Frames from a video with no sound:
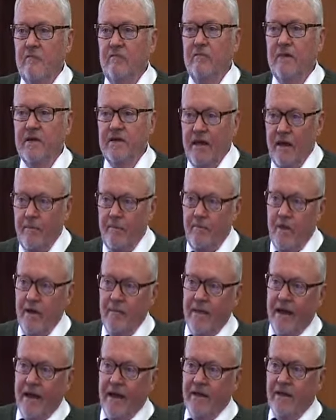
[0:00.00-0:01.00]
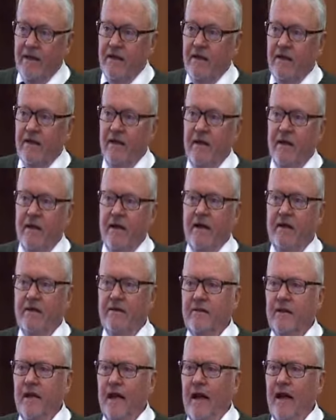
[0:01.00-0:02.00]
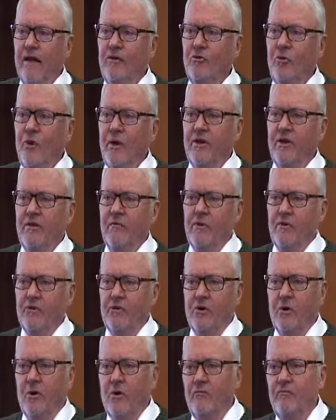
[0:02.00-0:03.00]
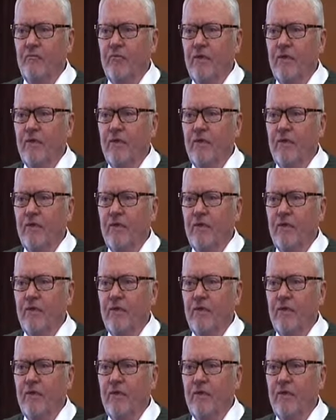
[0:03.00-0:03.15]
picked up my bag, and I had no idea where to go.